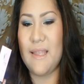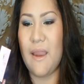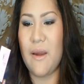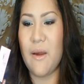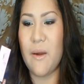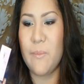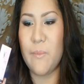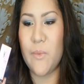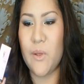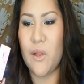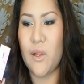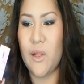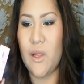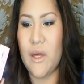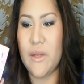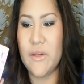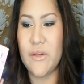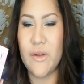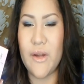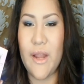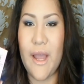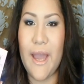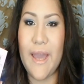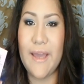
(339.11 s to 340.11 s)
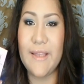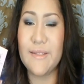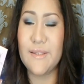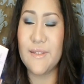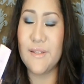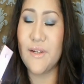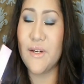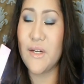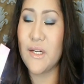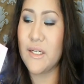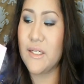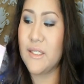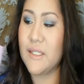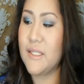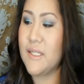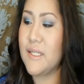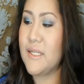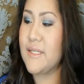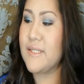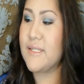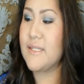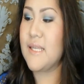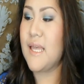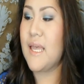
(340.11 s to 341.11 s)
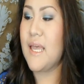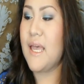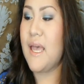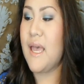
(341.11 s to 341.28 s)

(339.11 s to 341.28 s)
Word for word: terrible under eye circles,